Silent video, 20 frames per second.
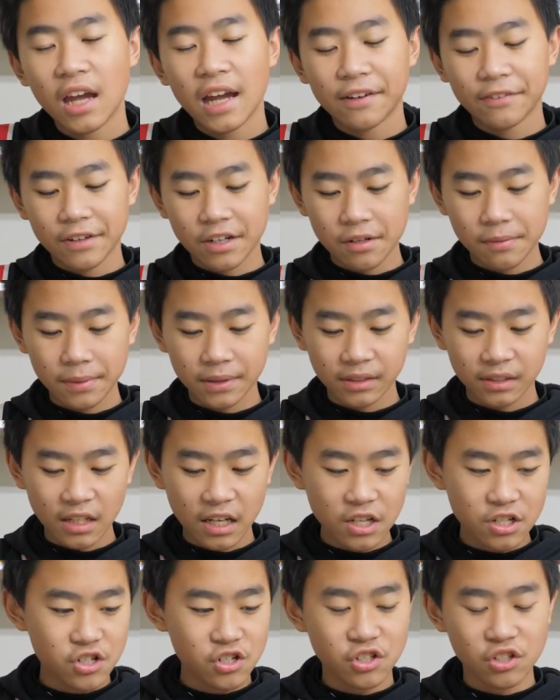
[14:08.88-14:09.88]

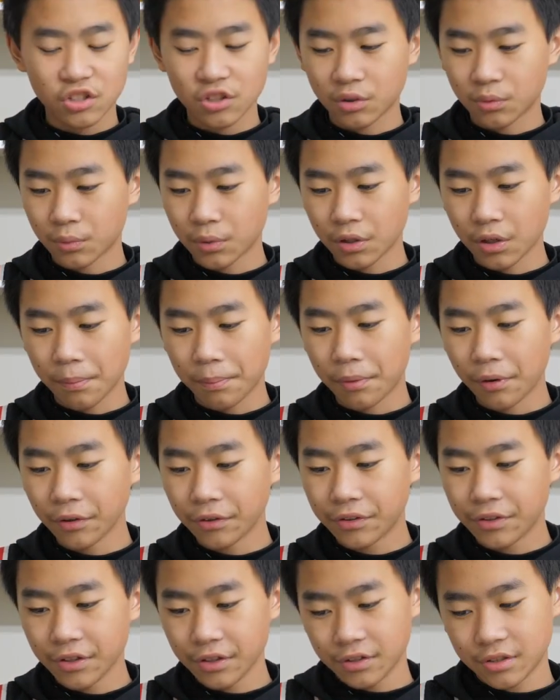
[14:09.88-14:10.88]
recommendations on where to
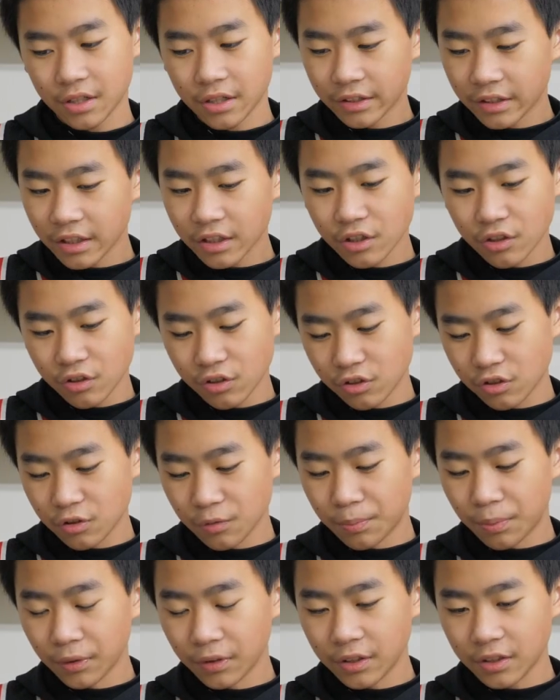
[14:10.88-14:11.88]
put this. I think you should
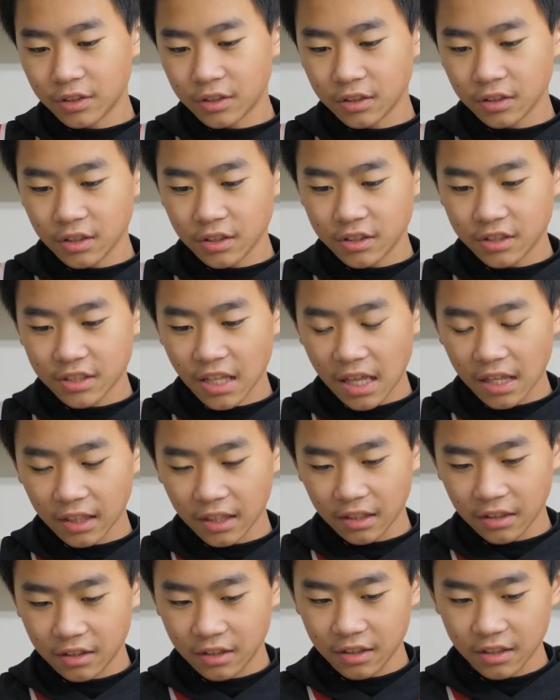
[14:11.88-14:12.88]
put this in the set
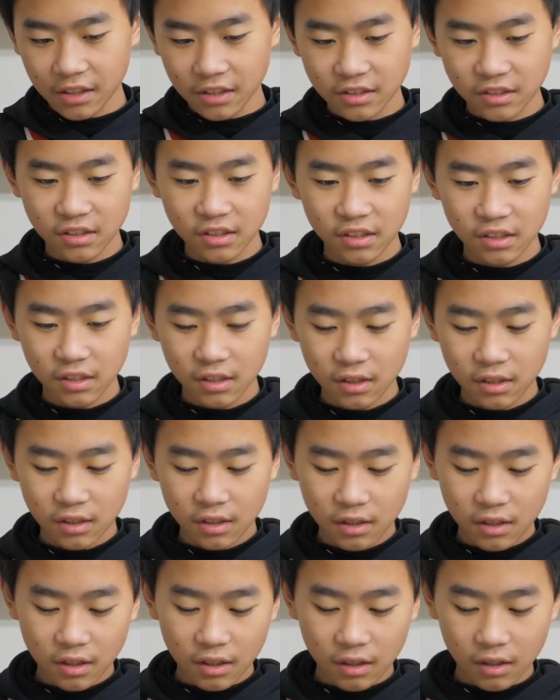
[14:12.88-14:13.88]
like this.
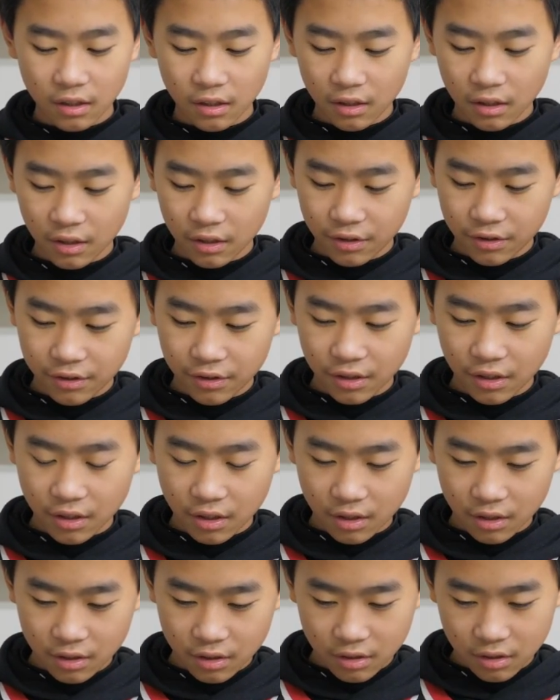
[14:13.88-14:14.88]
I
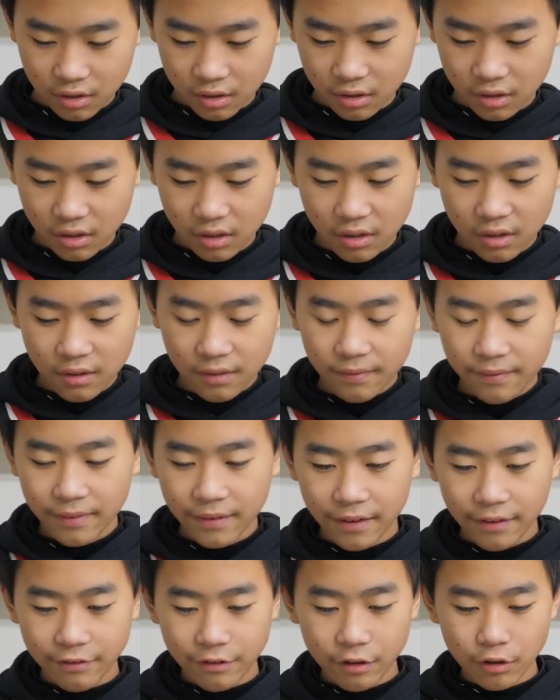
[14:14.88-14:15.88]
think
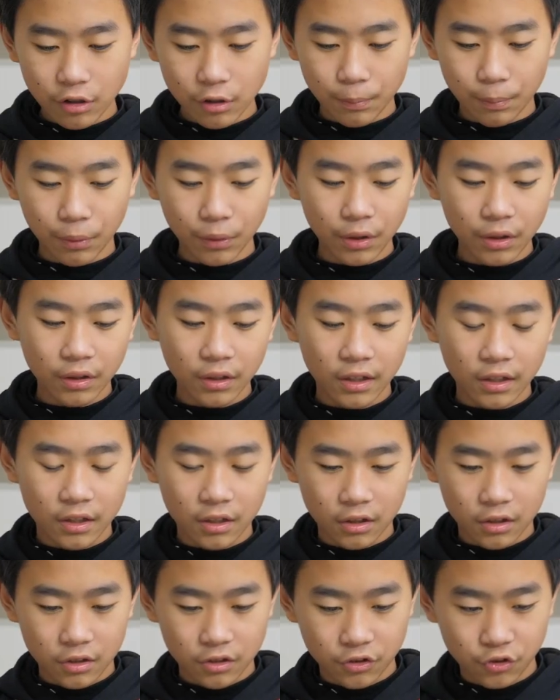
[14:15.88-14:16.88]
if you were to put in like
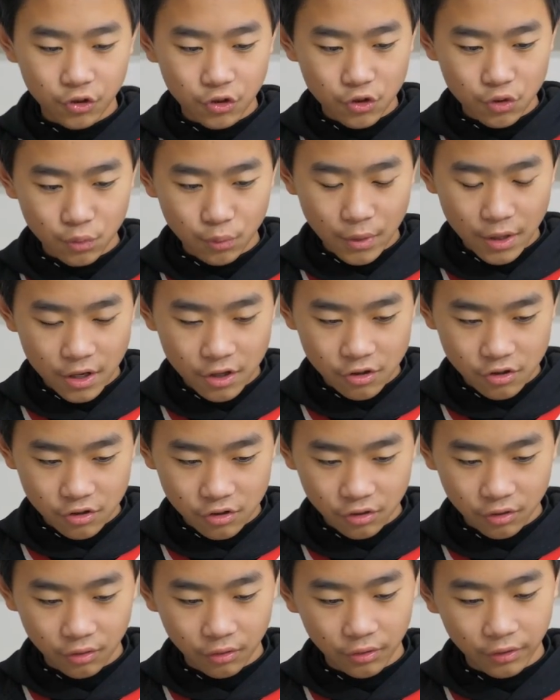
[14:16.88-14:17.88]
a
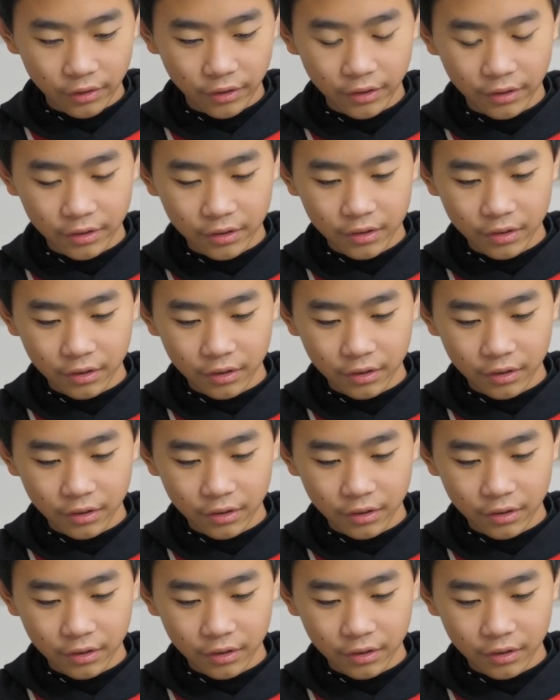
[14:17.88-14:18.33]
situation like